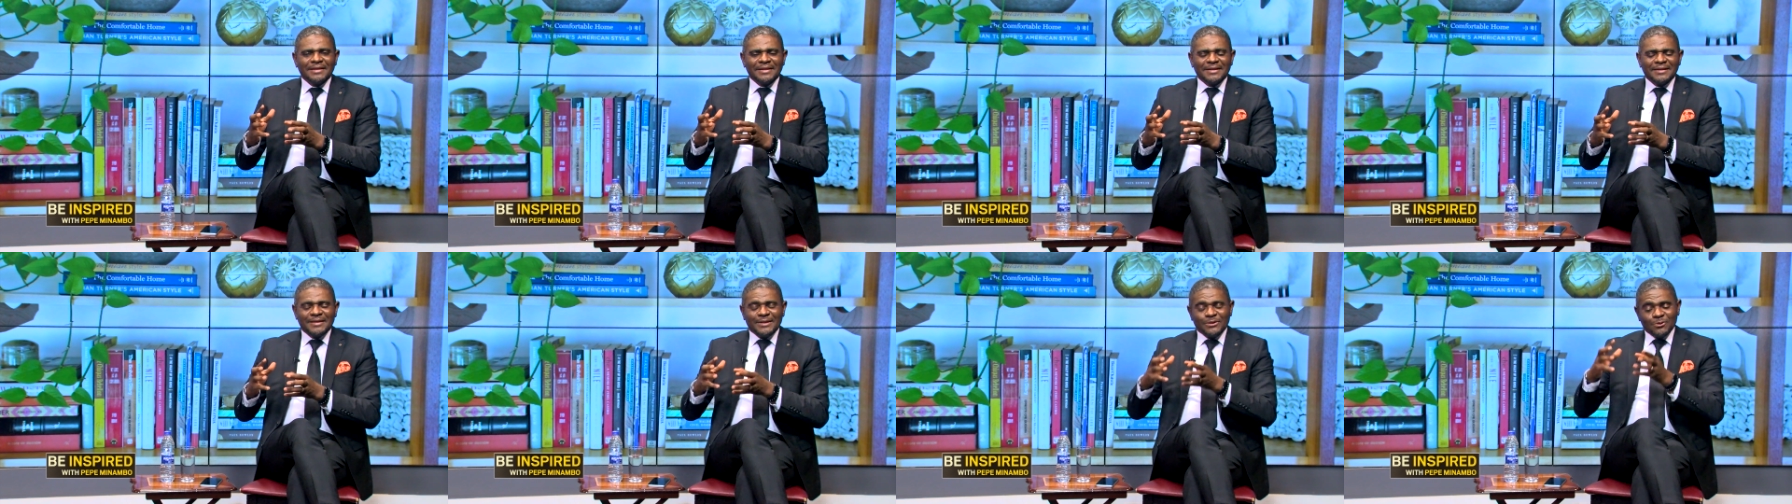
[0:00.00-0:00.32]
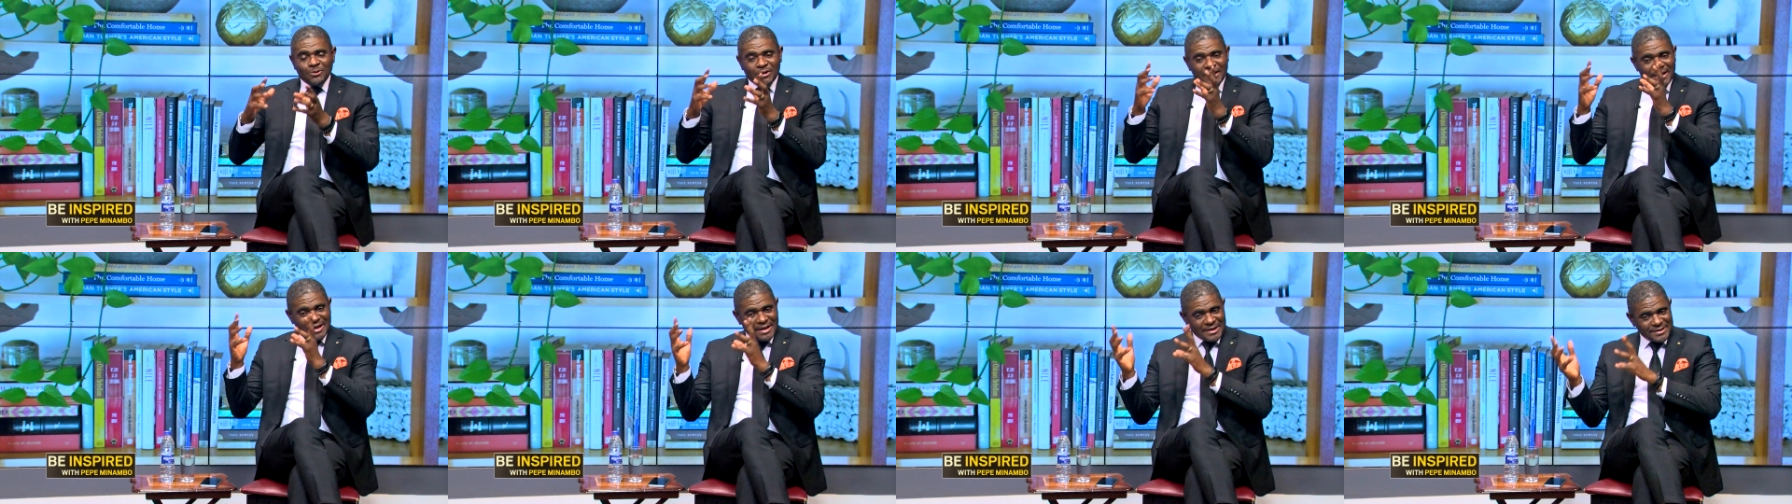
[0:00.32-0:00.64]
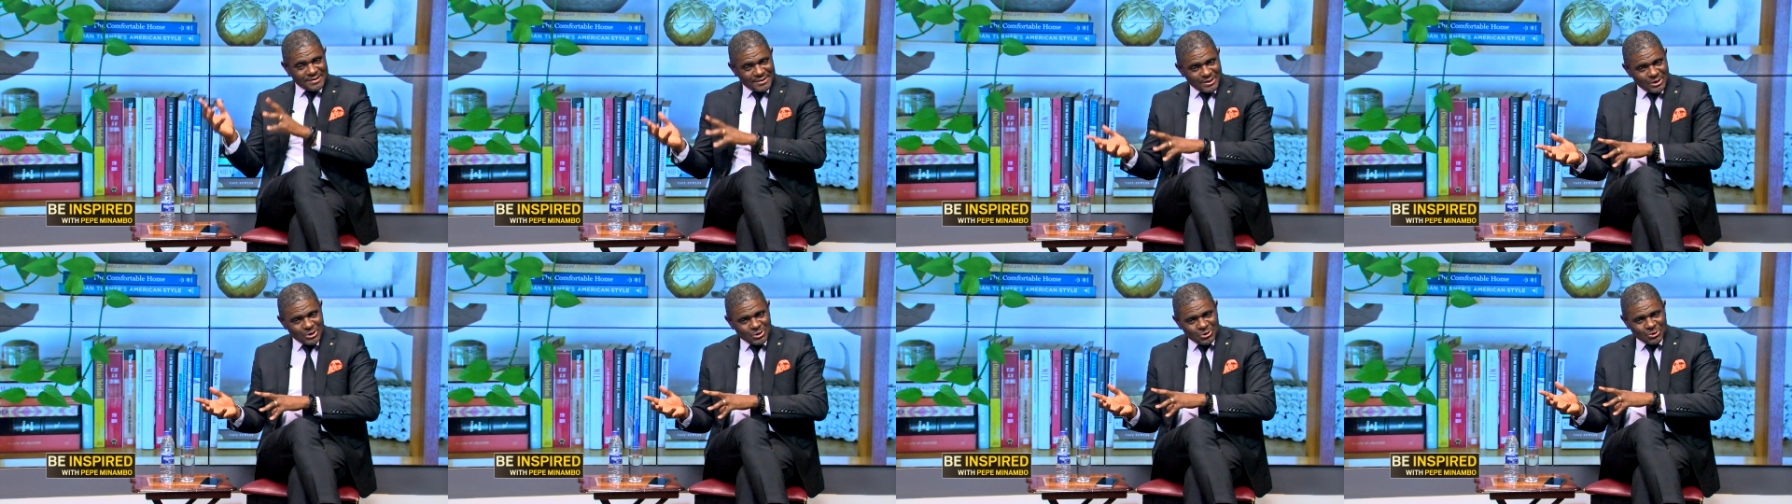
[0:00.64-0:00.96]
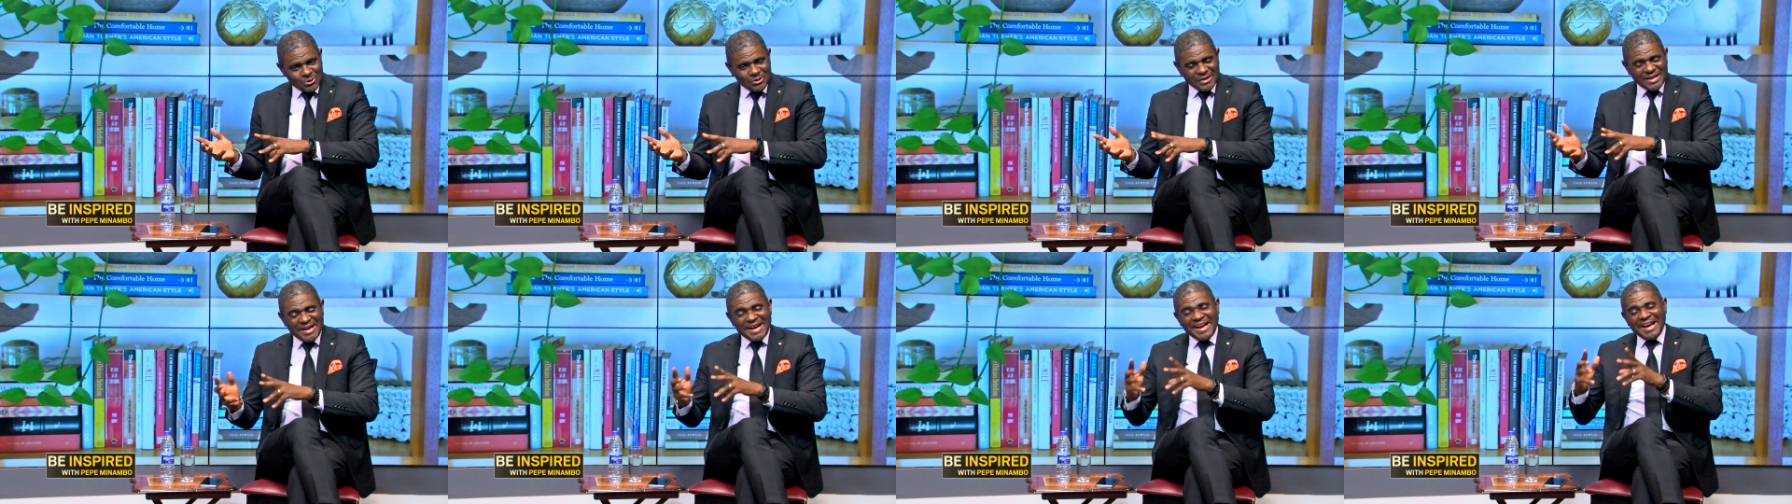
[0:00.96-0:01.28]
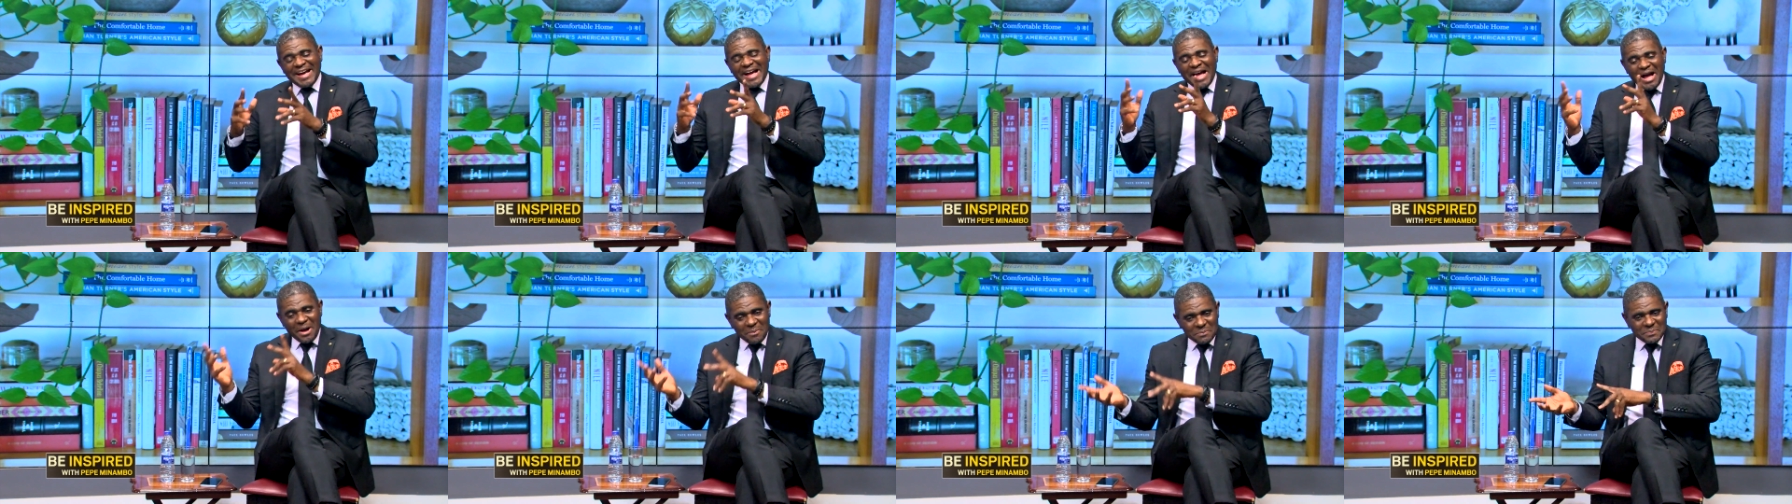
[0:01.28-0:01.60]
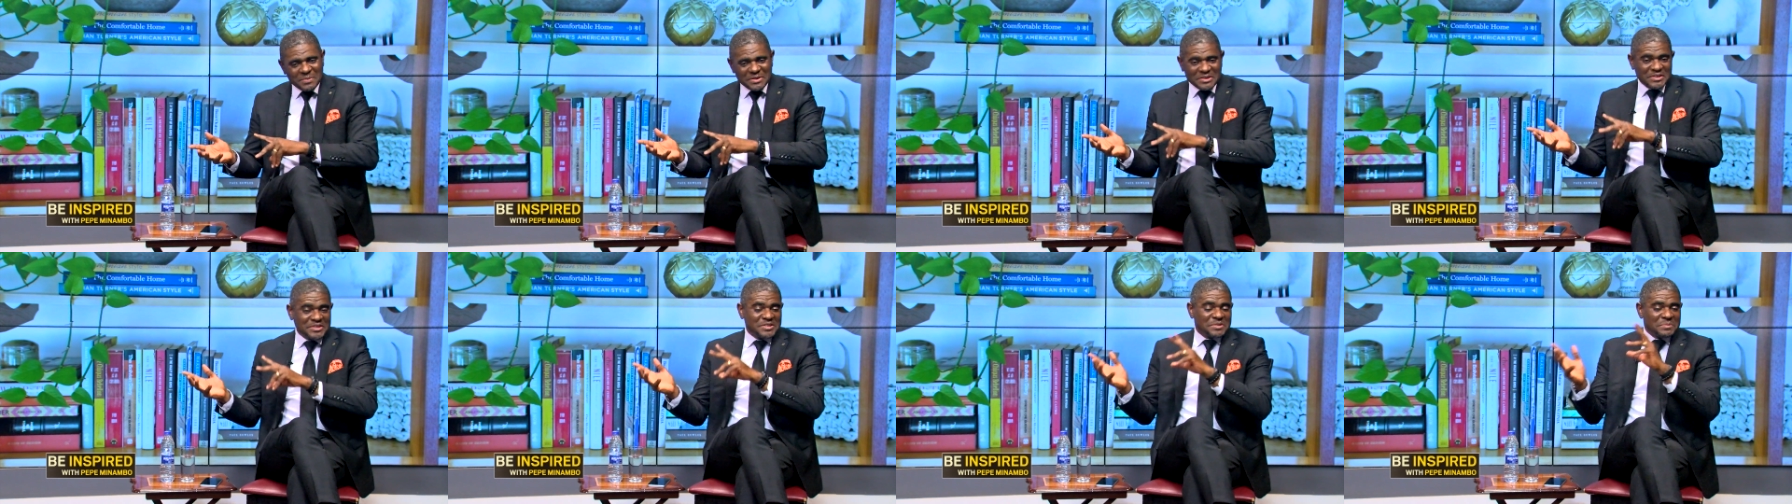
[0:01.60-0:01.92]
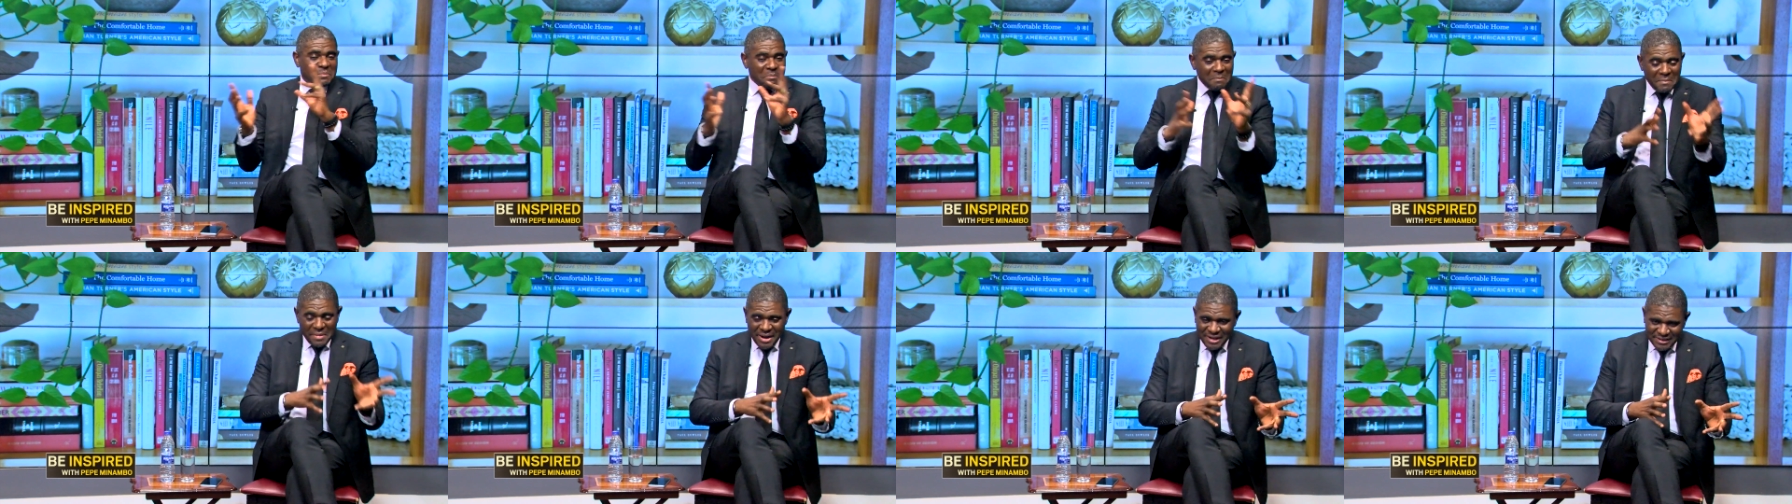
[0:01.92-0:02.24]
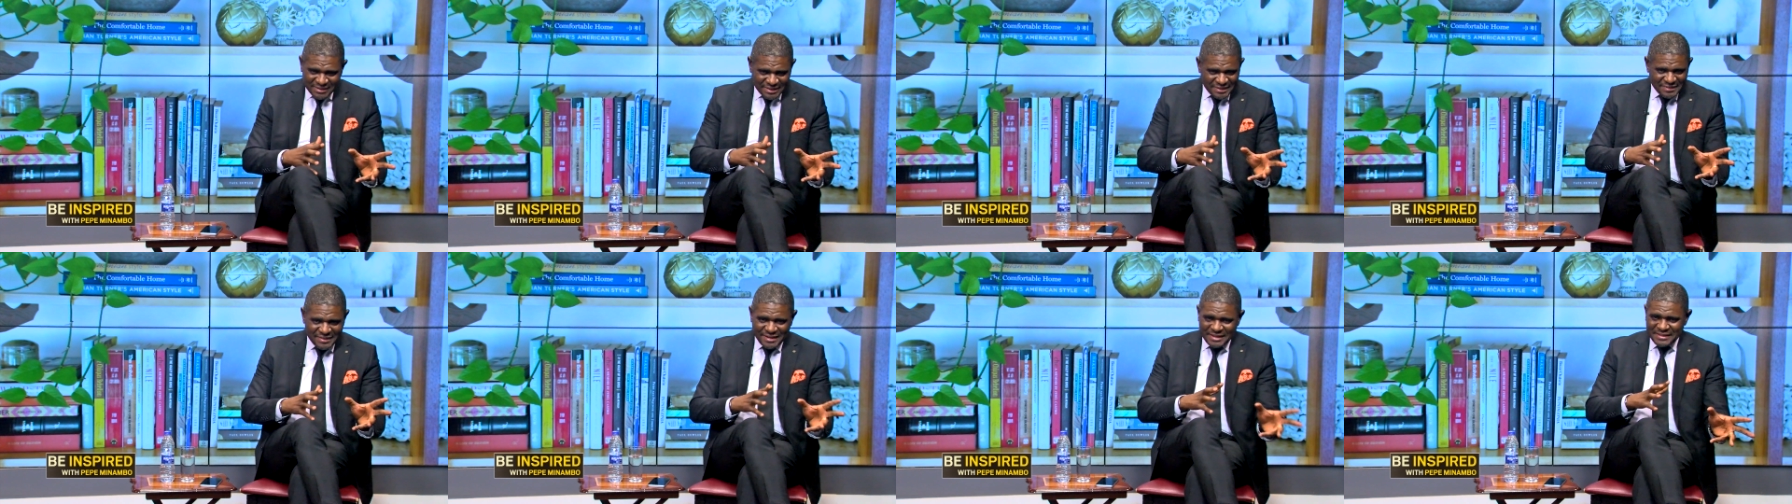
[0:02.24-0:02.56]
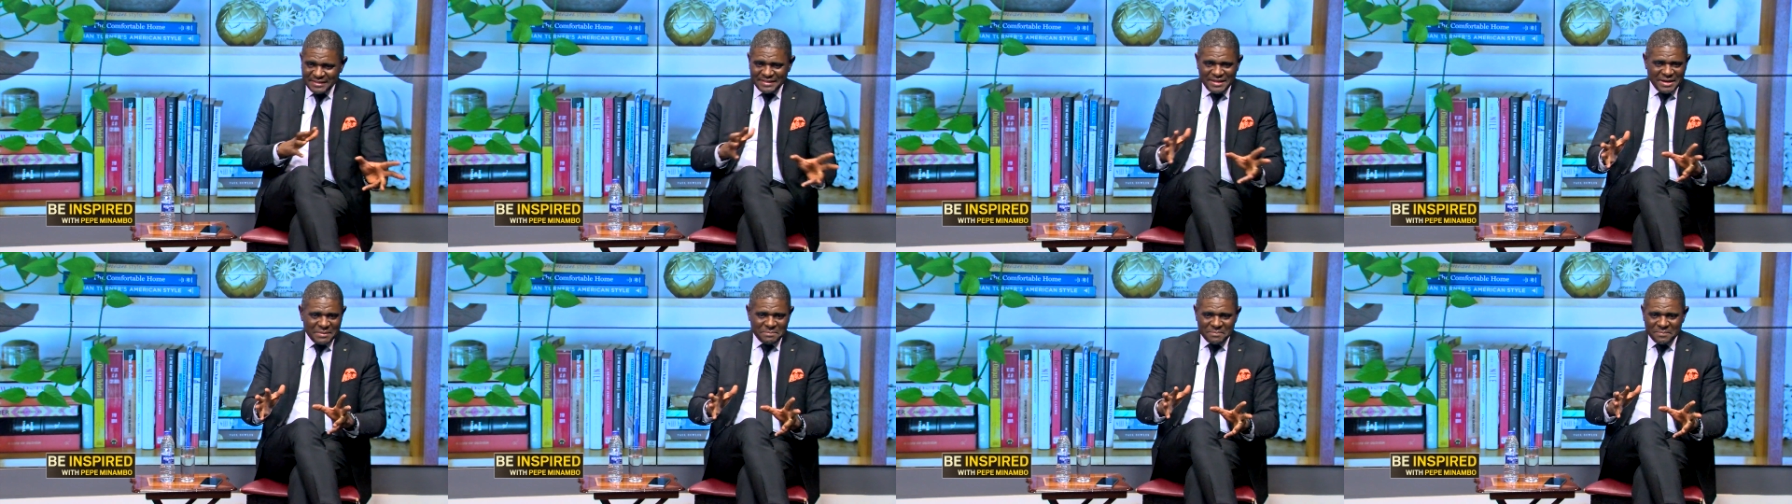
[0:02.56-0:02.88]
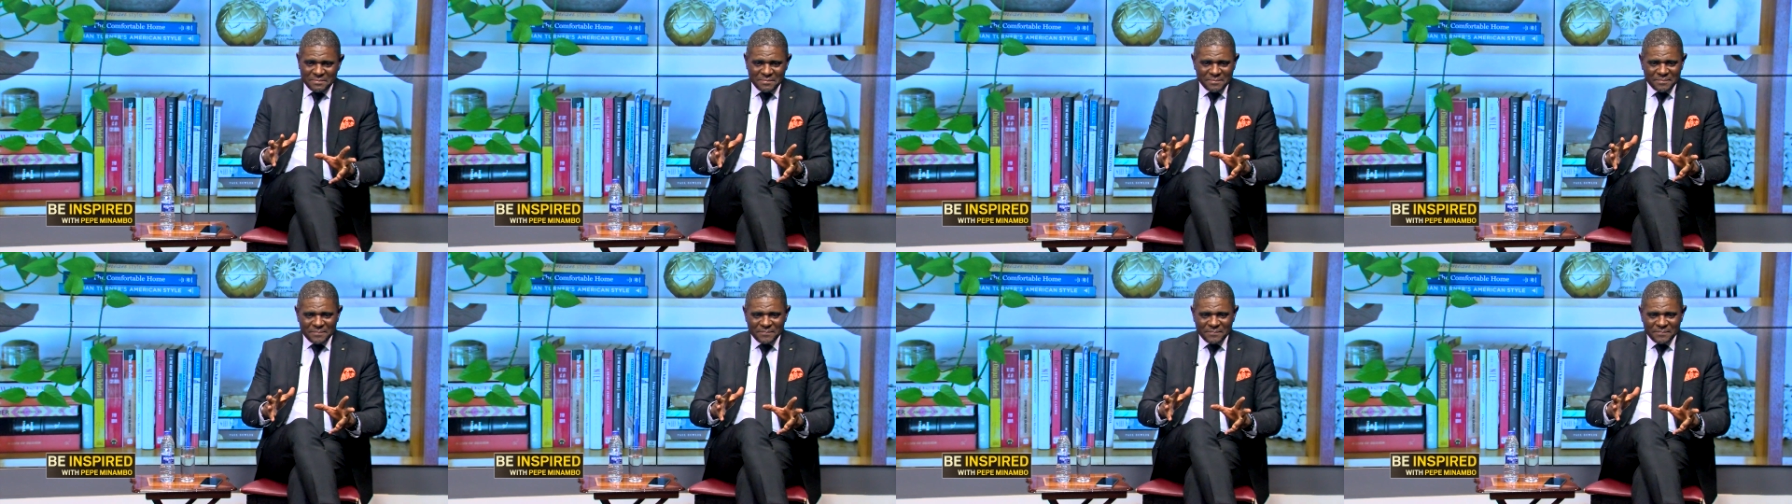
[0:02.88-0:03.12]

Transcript: the organization can be smarter than them.